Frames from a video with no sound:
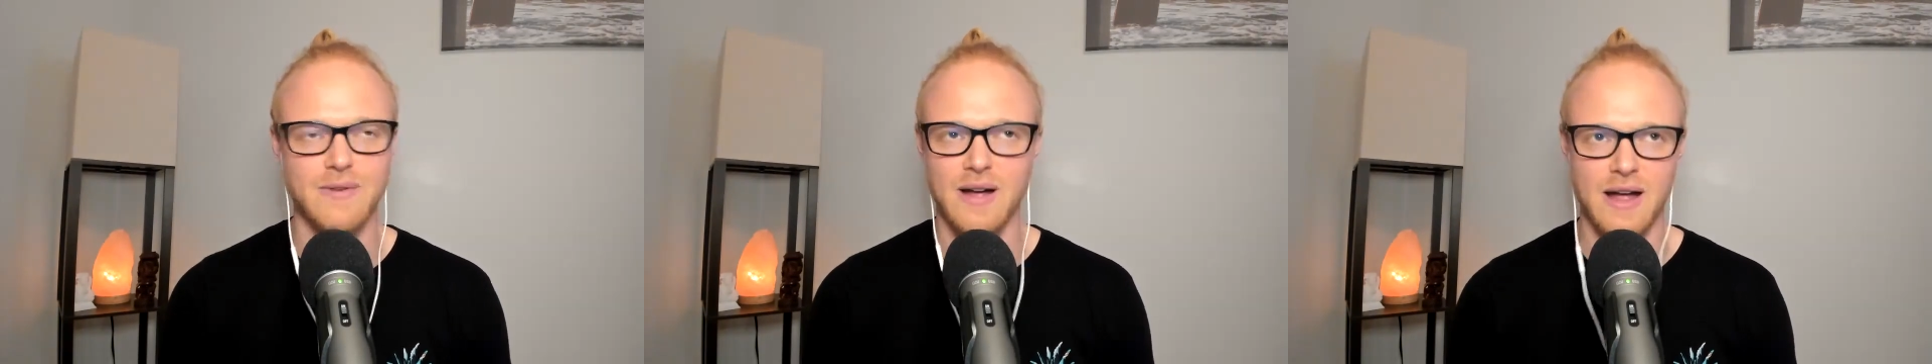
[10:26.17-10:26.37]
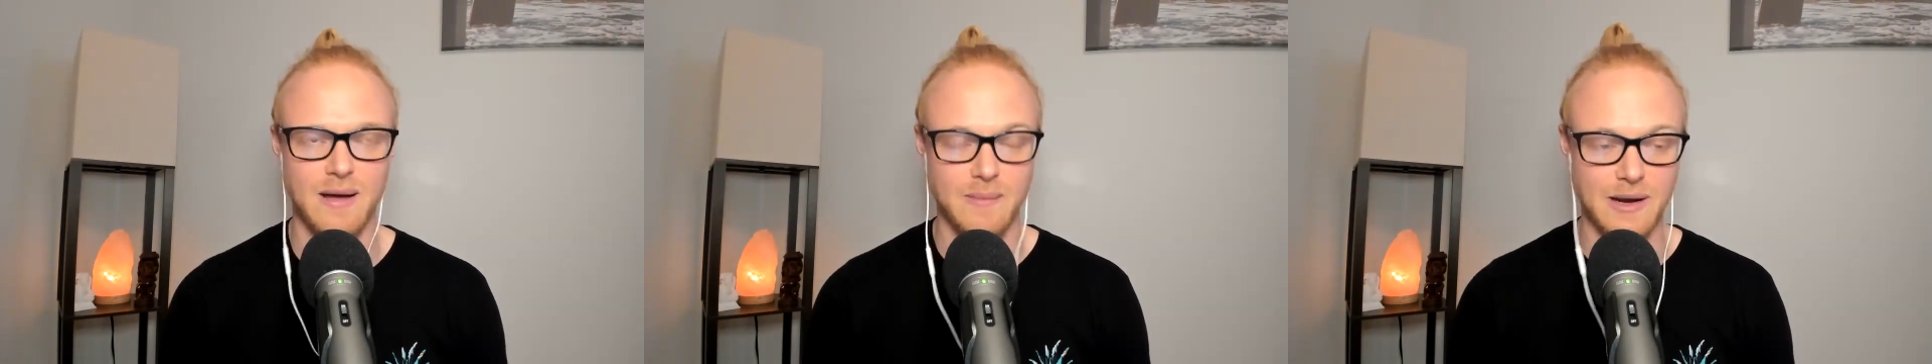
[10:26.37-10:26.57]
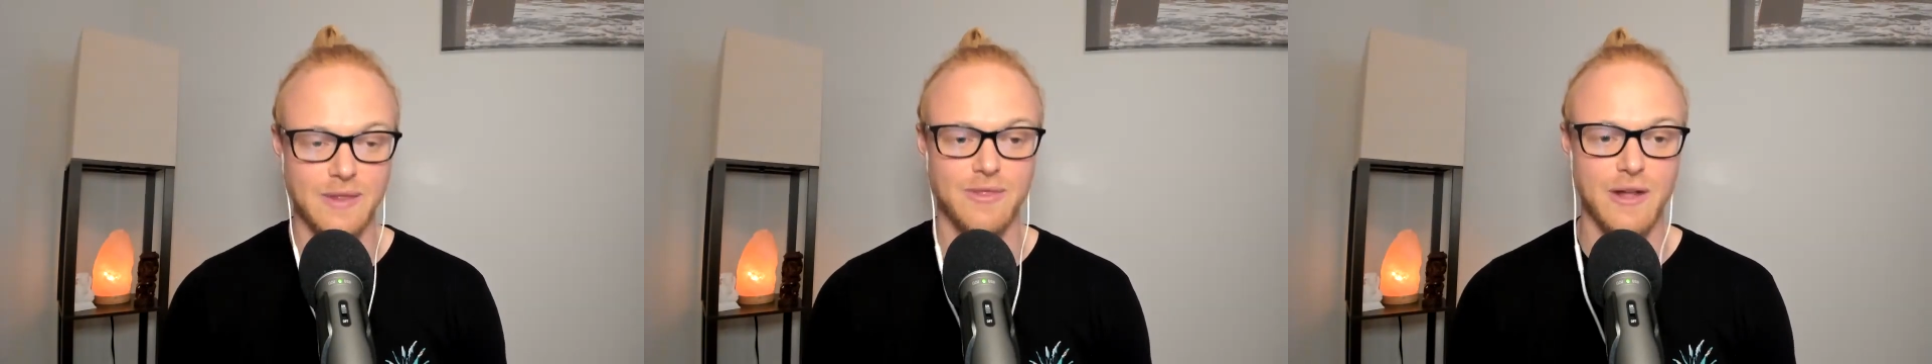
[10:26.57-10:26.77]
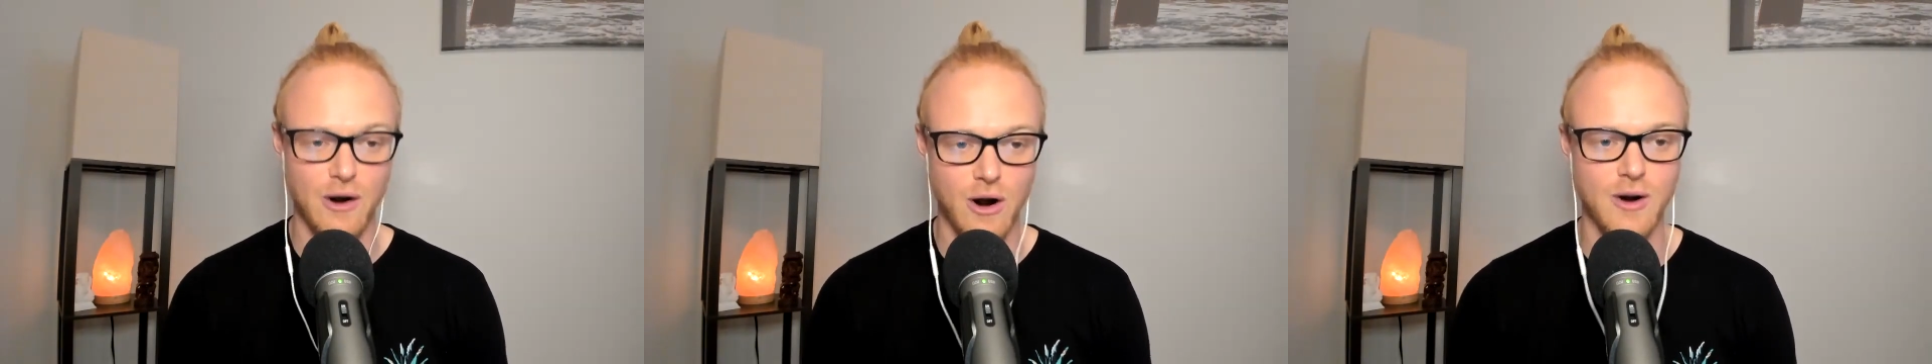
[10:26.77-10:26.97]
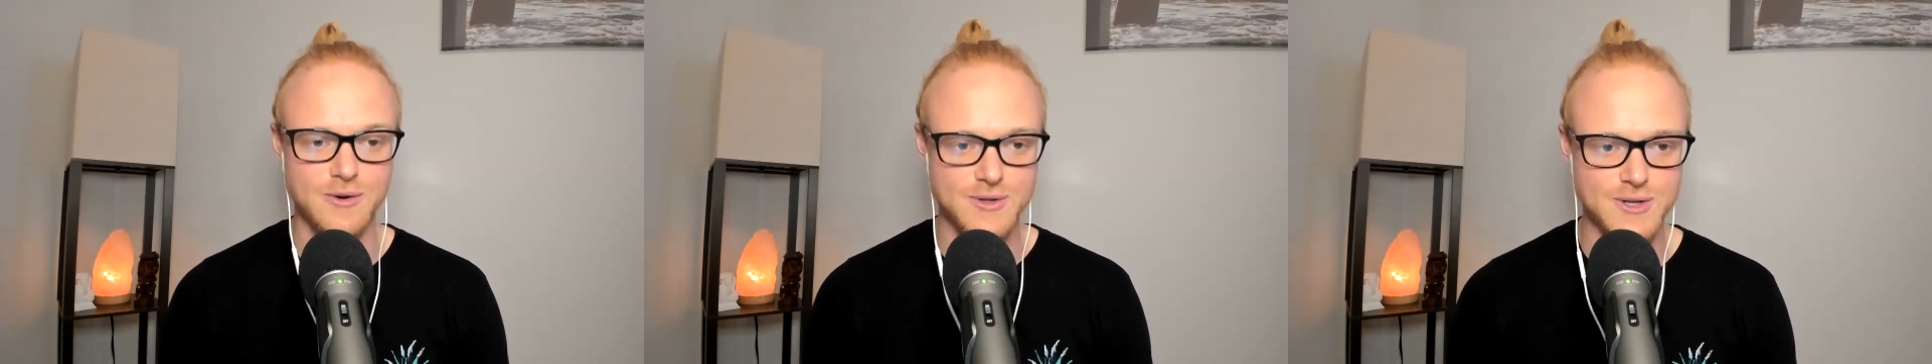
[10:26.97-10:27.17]
but I mean,
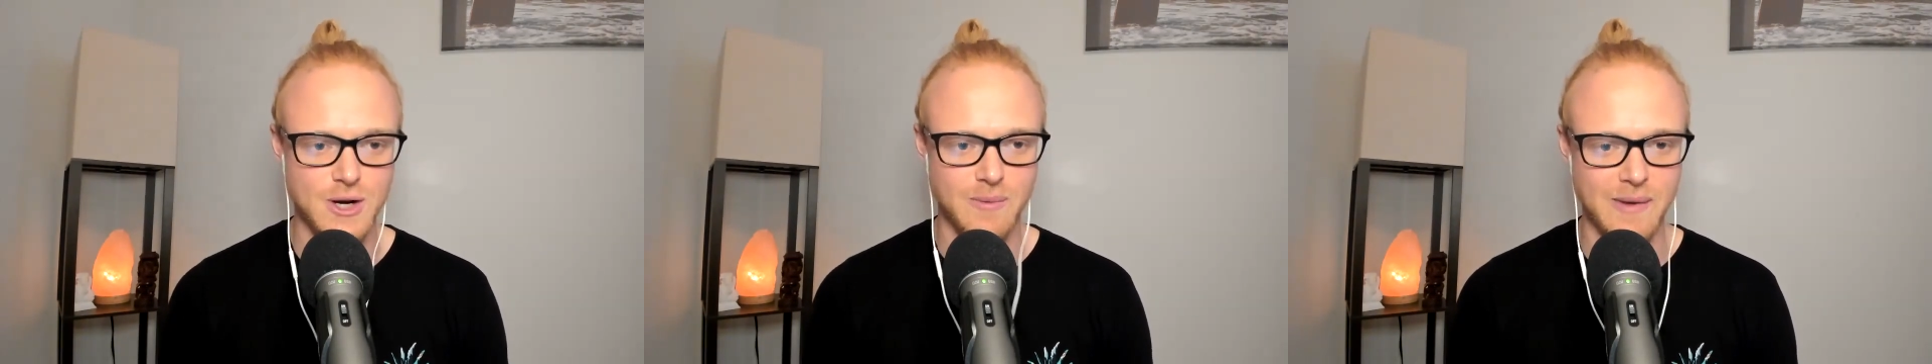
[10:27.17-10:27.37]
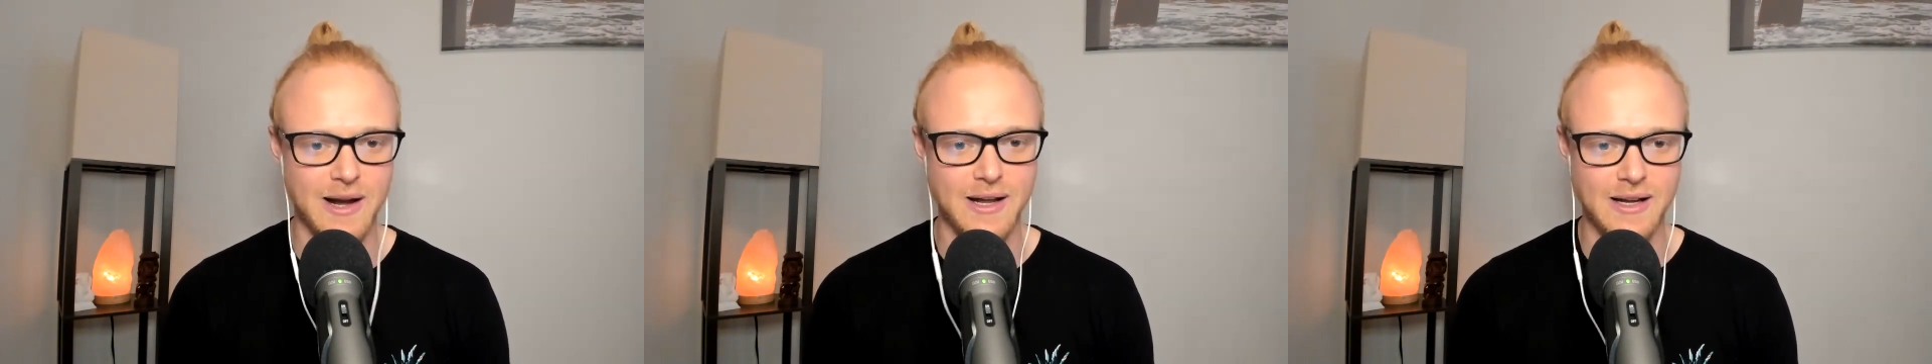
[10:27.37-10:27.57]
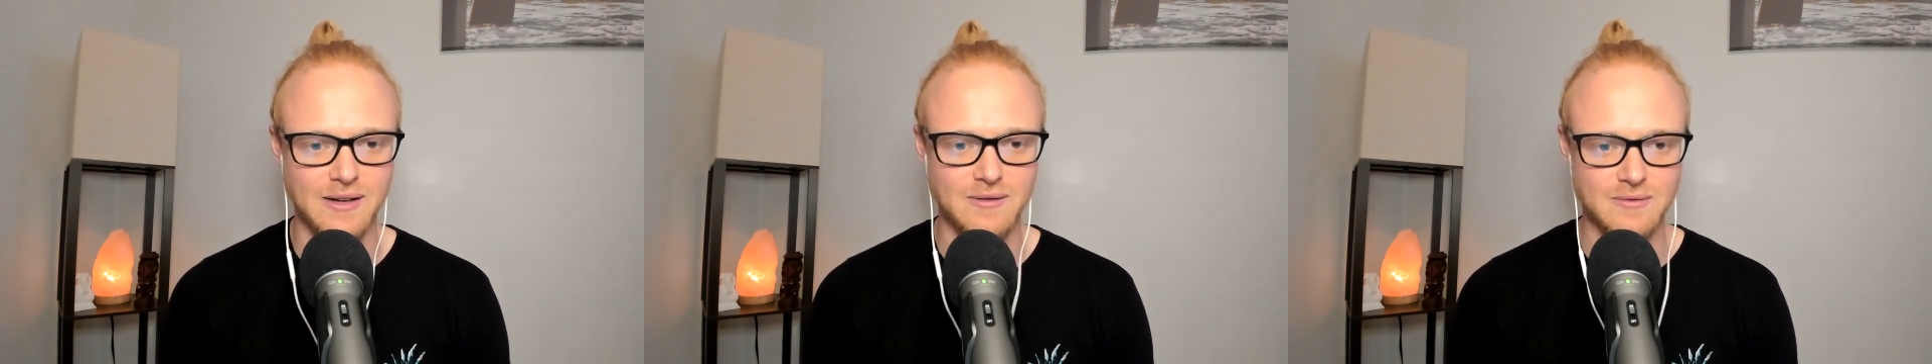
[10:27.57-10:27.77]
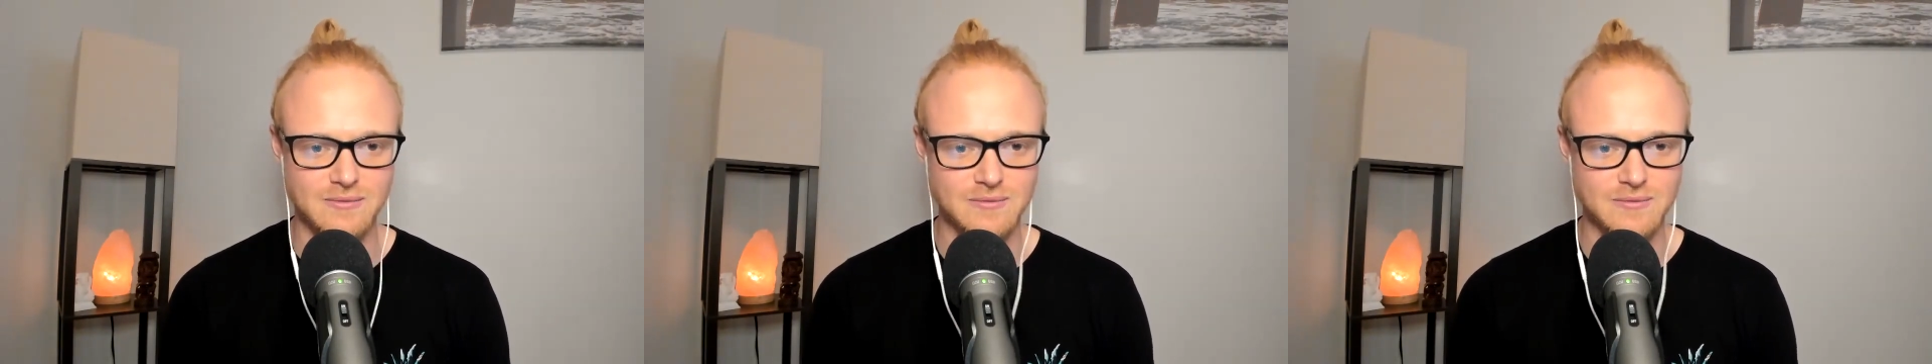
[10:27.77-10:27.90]
there are so many